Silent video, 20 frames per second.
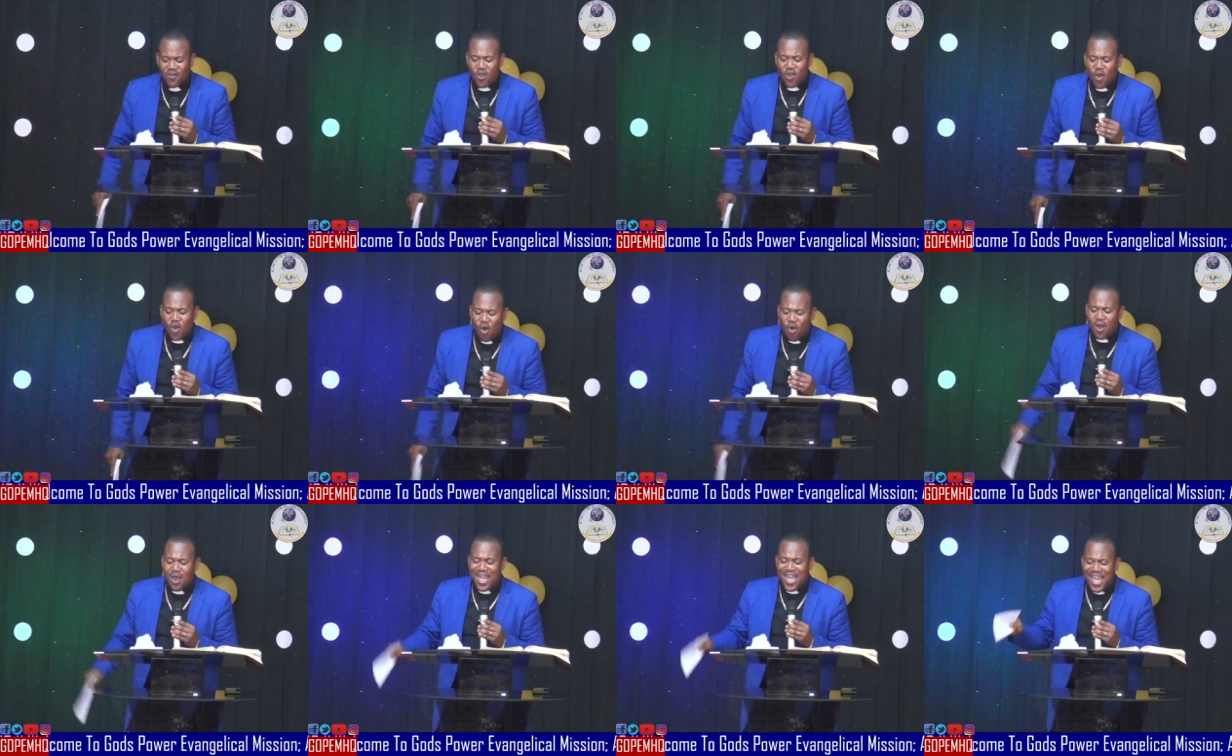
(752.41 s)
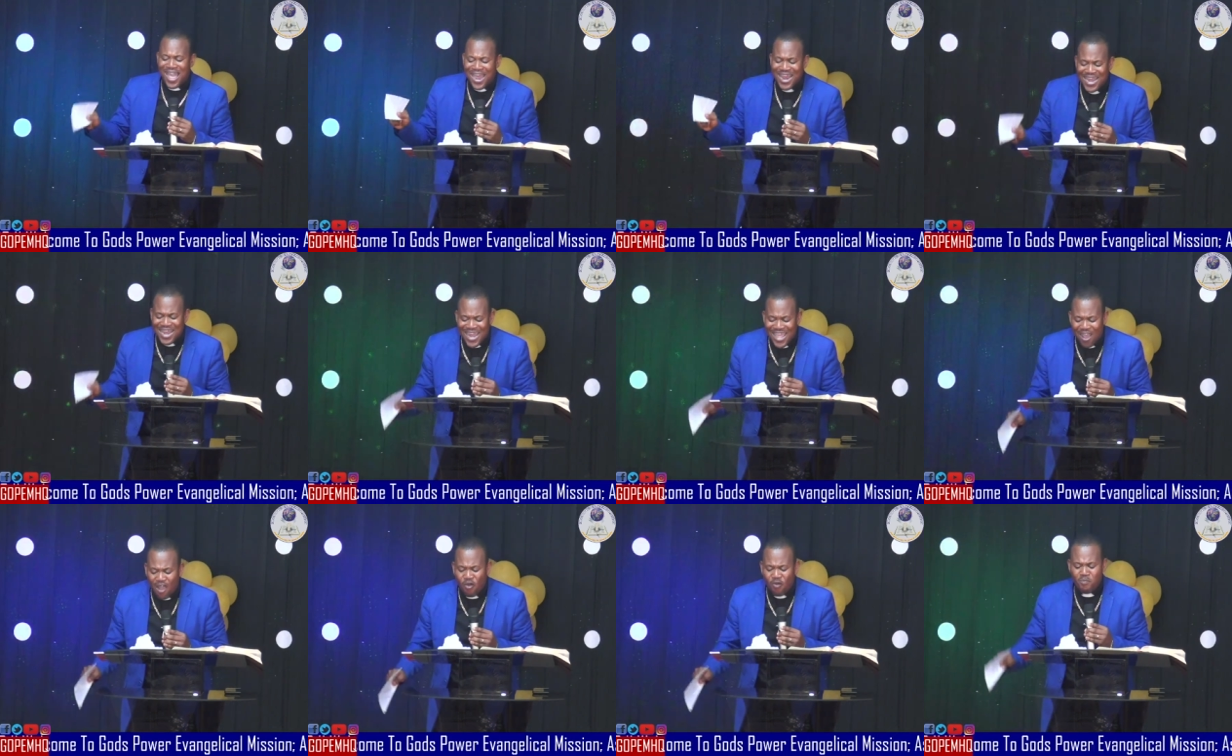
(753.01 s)
or
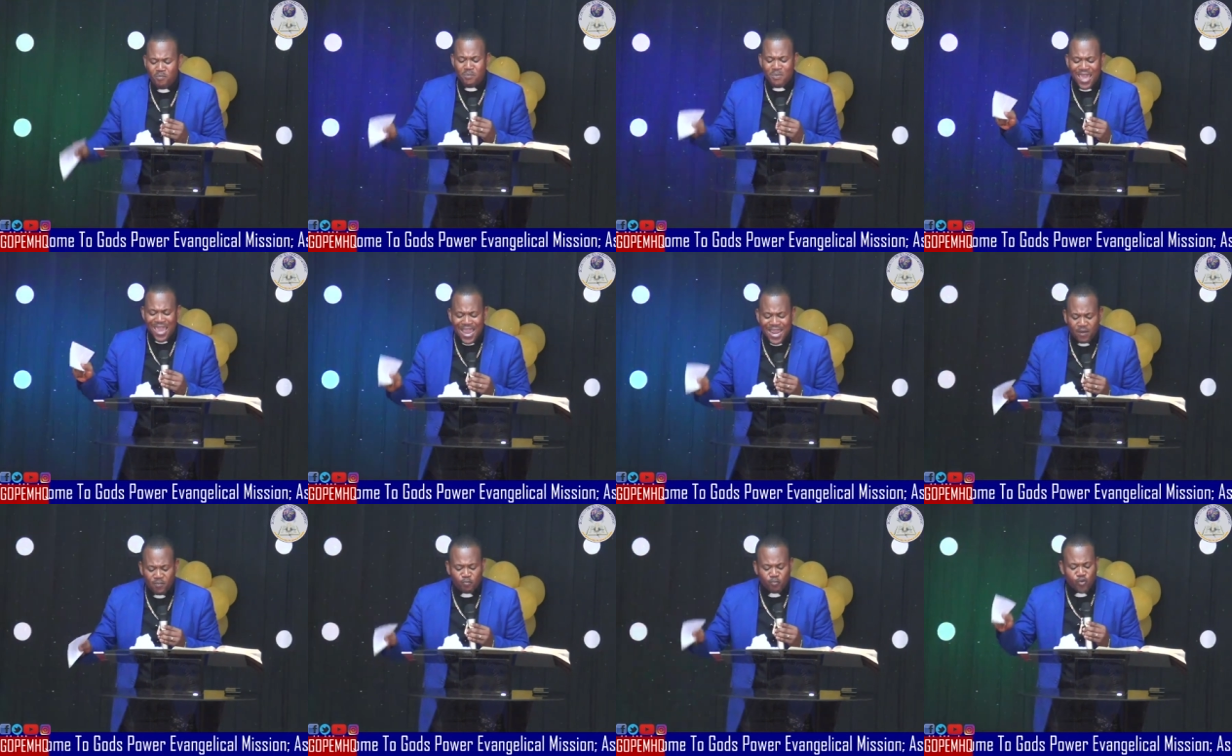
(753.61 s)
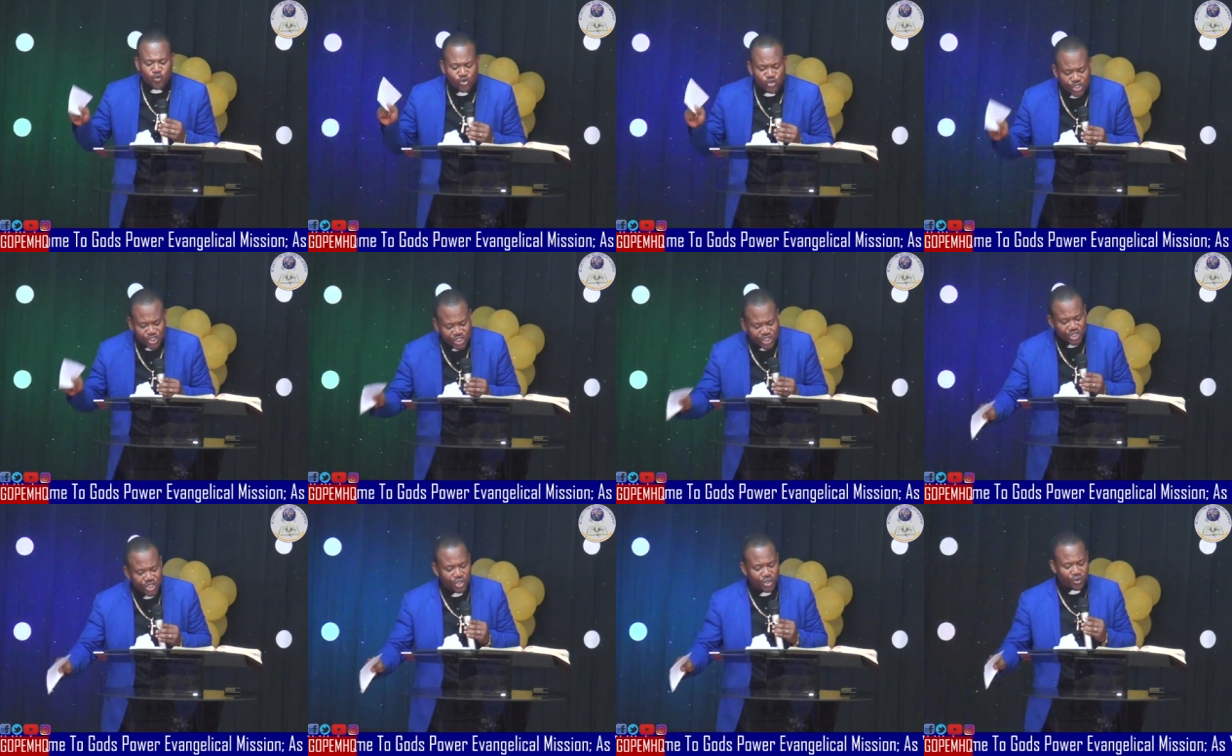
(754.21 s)
allow men push
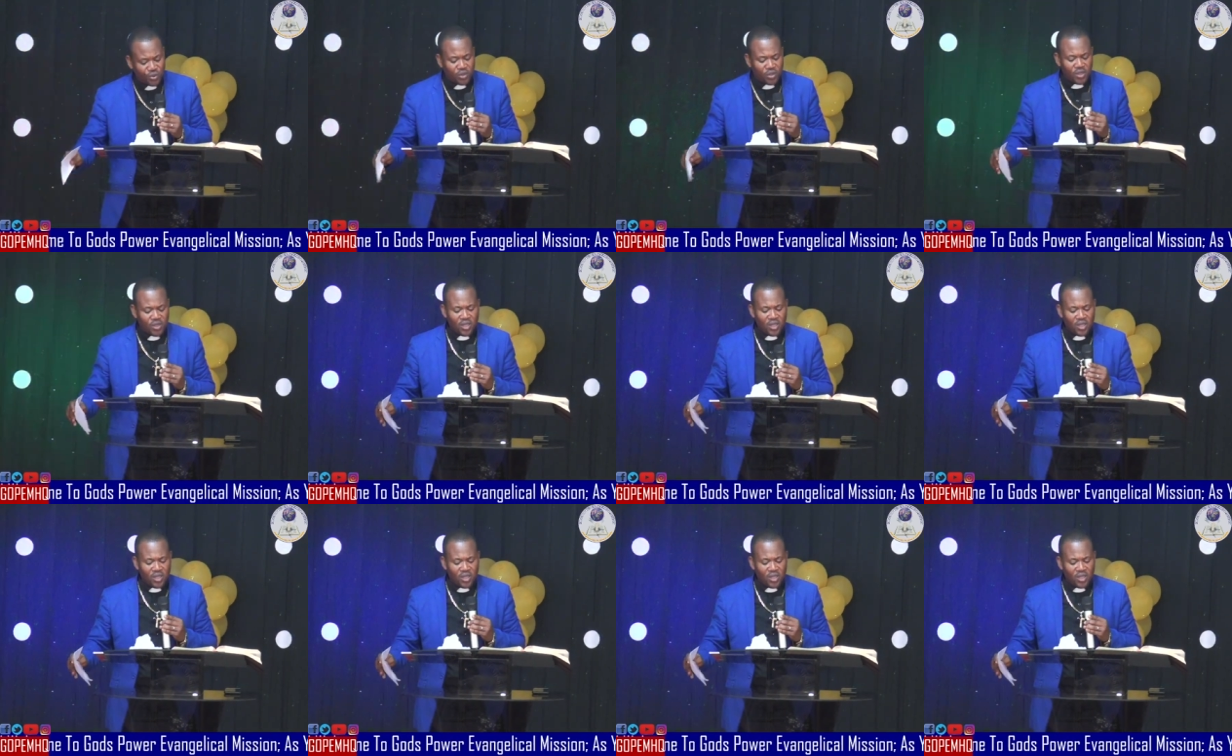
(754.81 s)
you.